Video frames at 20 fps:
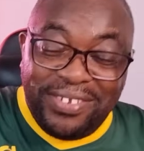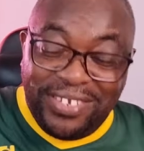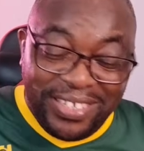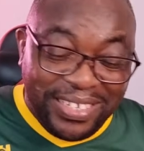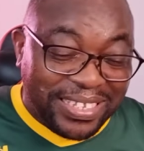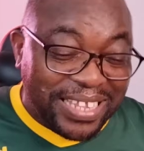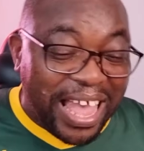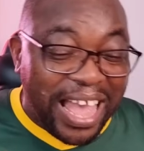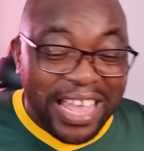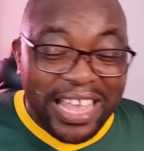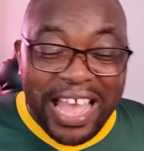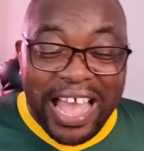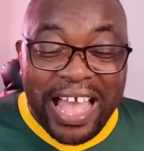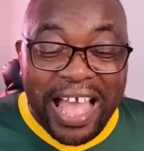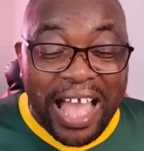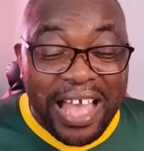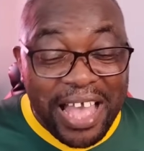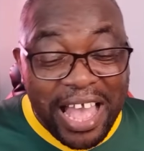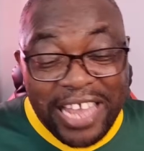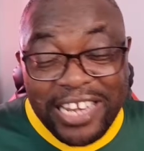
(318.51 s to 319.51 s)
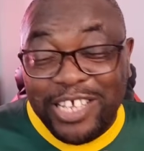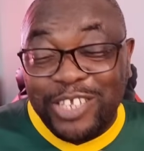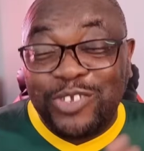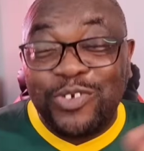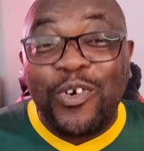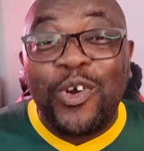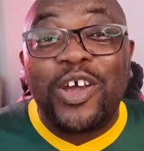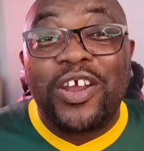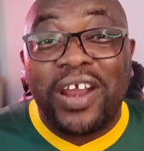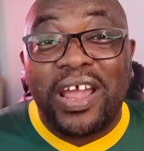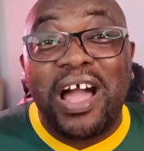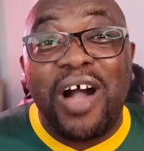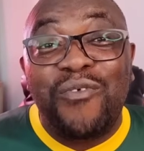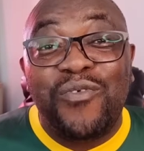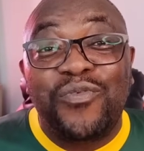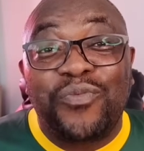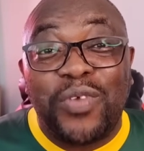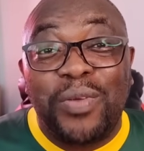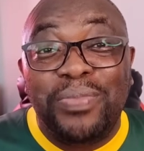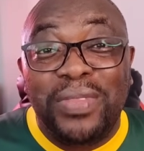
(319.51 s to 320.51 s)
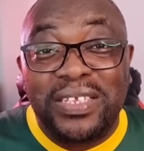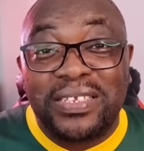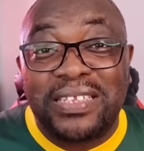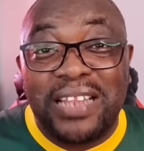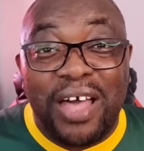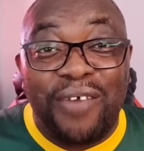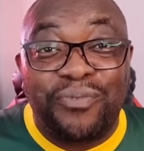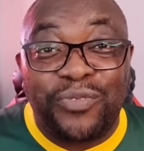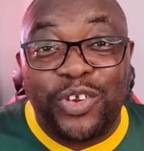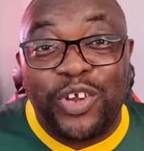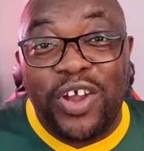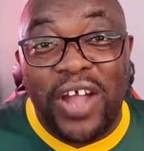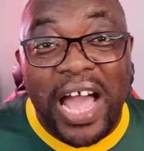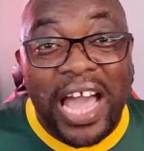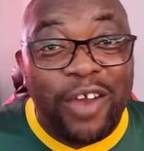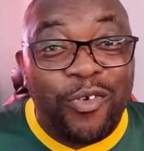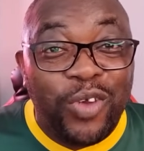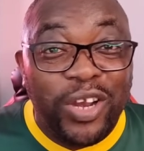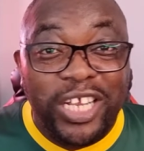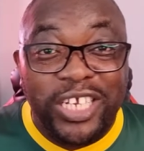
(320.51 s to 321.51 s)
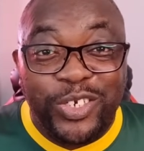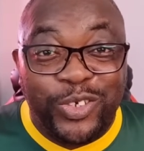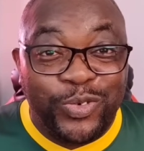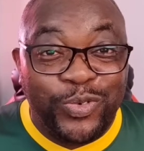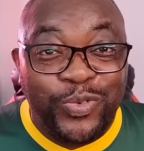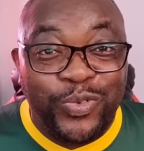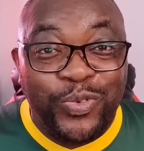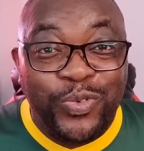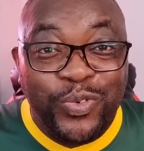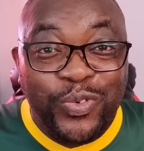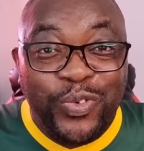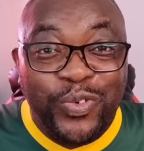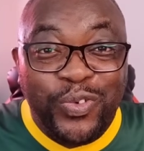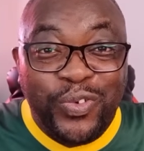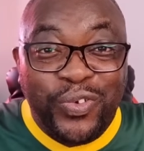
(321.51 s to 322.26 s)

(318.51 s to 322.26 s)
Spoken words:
geez, I need to recover from this laughter. I really do.